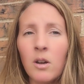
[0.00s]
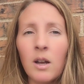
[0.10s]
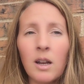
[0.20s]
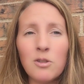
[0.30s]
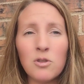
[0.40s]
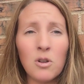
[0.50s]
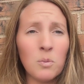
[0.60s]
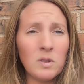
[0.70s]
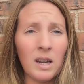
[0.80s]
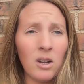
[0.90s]
and I just don't
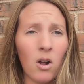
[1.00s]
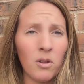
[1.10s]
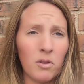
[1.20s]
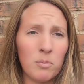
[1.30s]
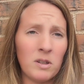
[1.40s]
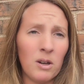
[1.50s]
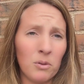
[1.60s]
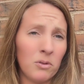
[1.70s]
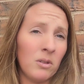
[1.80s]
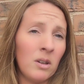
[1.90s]
take all of the potatoes.